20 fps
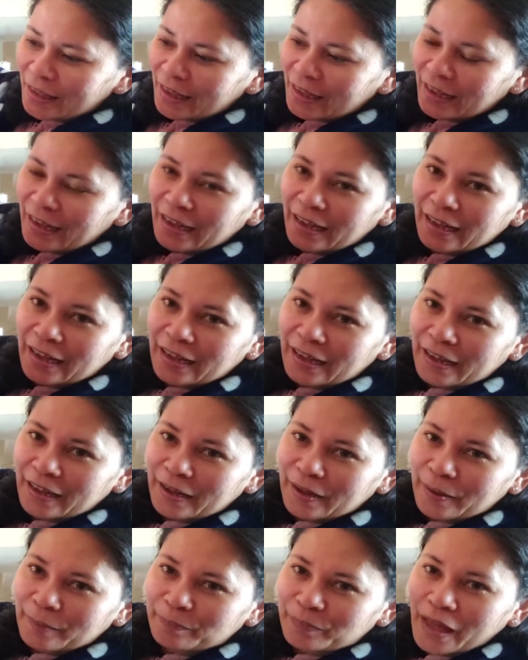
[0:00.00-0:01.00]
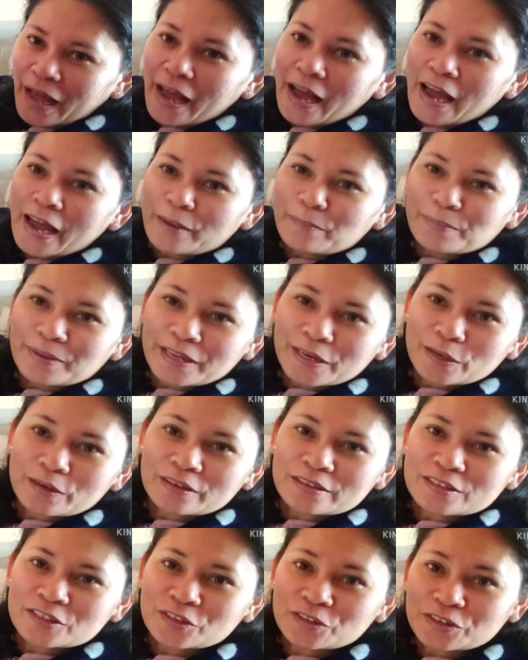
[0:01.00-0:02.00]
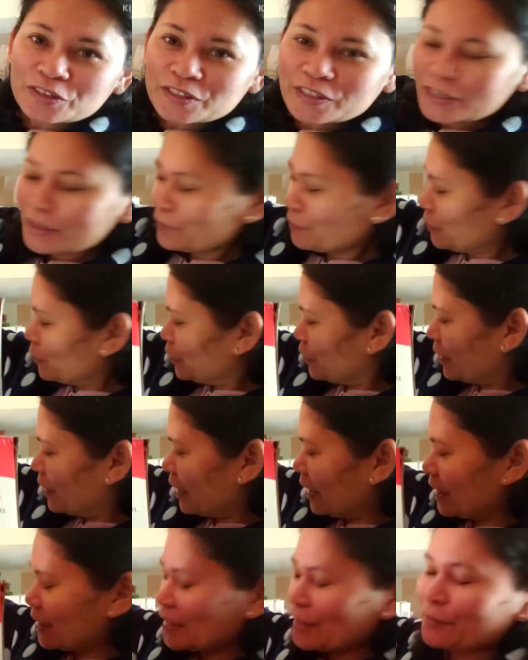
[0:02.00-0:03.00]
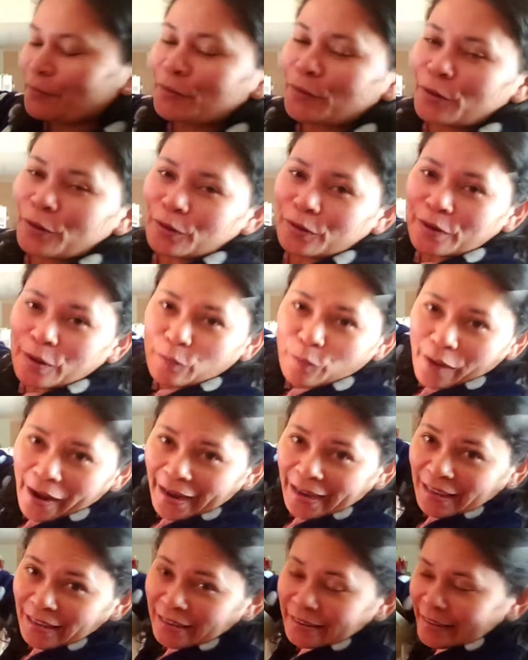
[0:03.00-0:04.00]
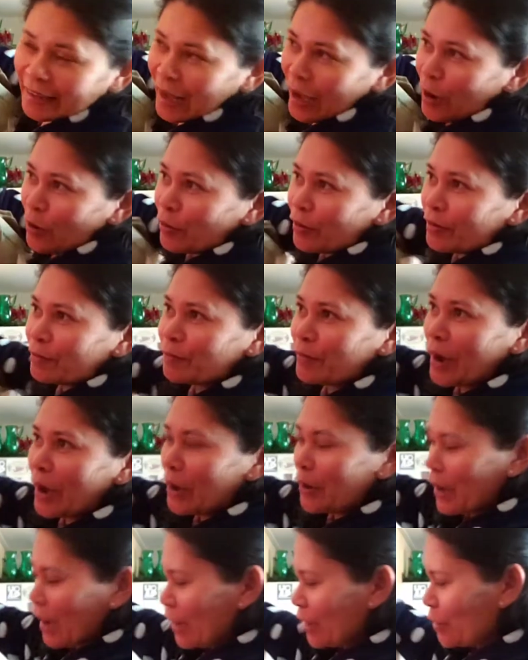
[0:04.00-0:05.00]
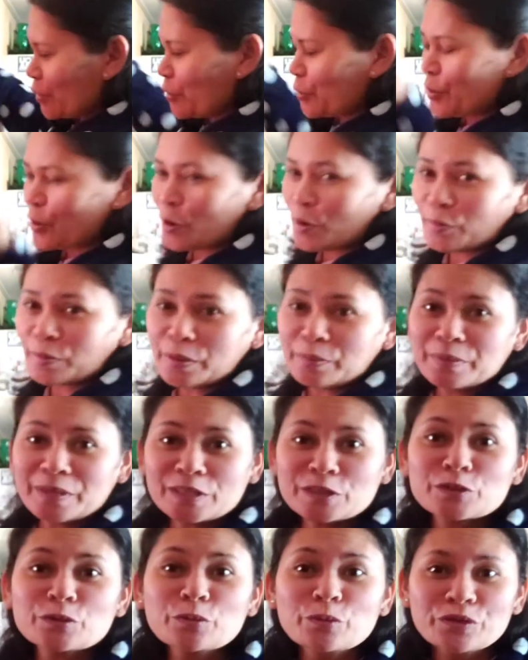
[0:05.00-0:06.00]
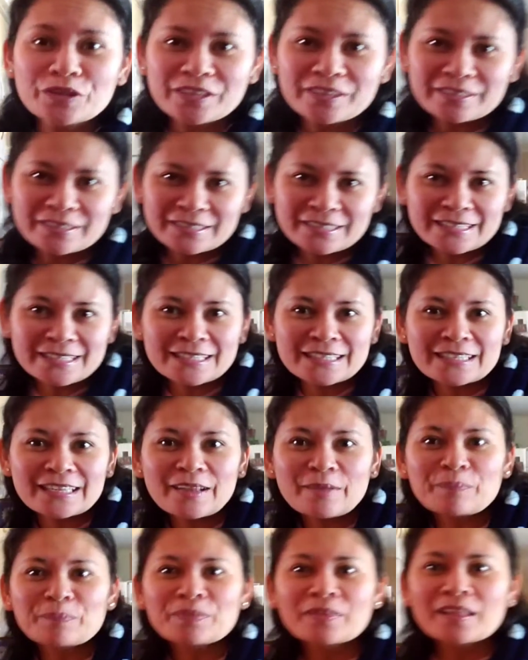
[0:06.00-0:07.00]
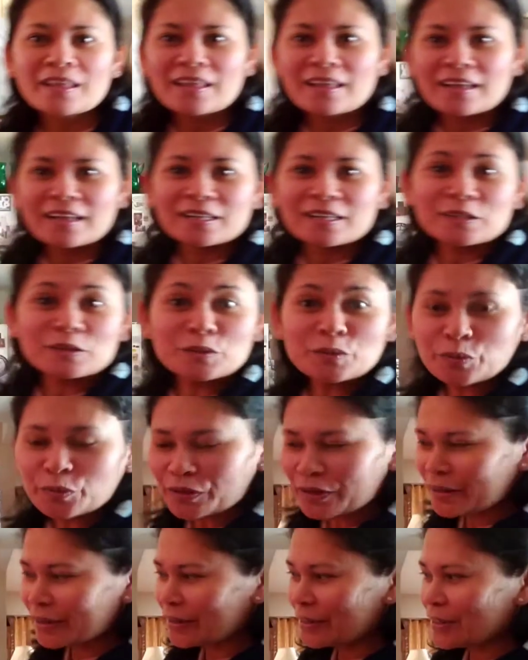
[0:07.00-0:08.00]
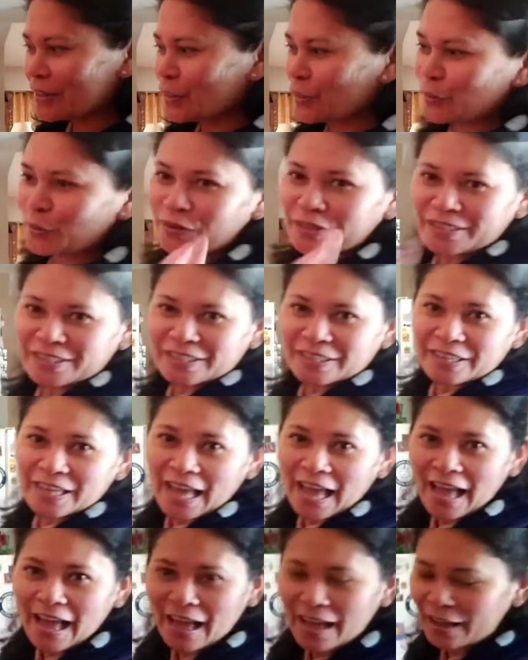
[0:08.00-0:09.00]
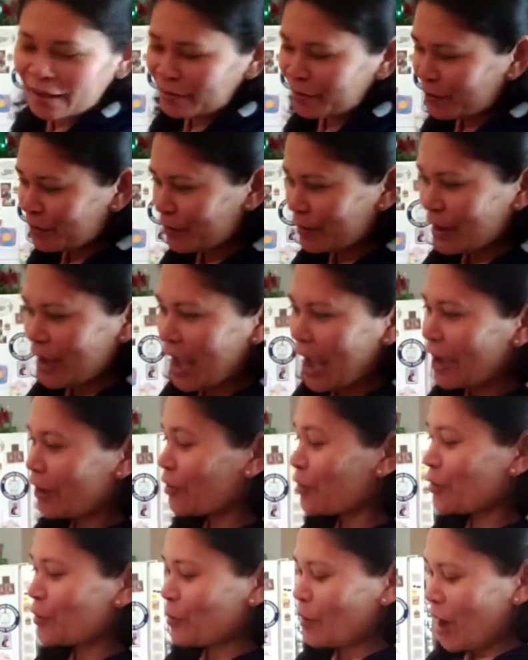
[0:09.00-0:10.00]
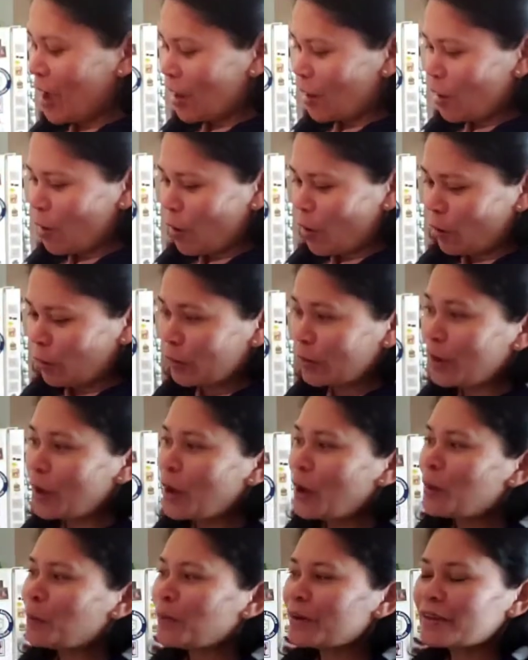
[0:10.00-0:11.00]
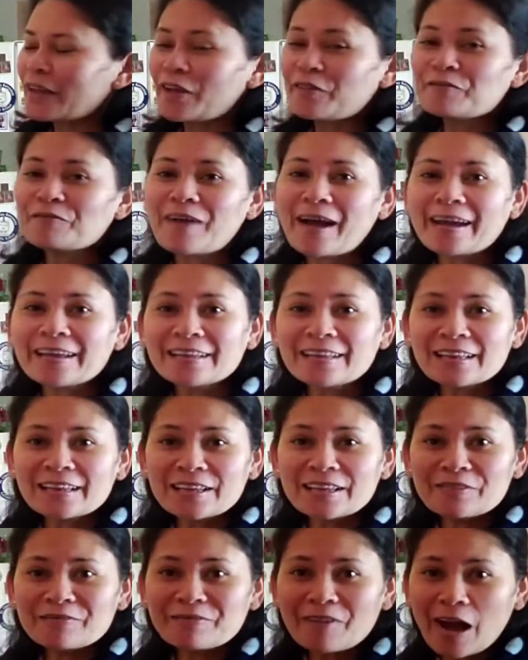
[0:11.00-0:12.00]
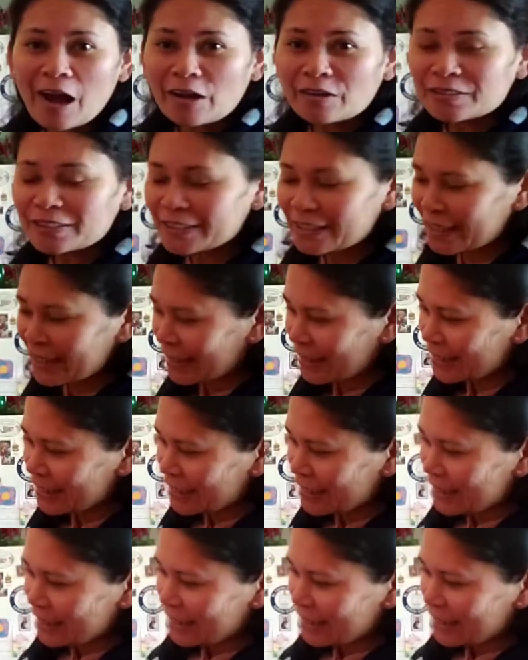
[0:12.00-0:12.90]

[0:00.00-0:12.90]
I've been searching for this for a while now. I don't know, maybe 2 years. 2 years and a half. I don't know how long. But I finally found this.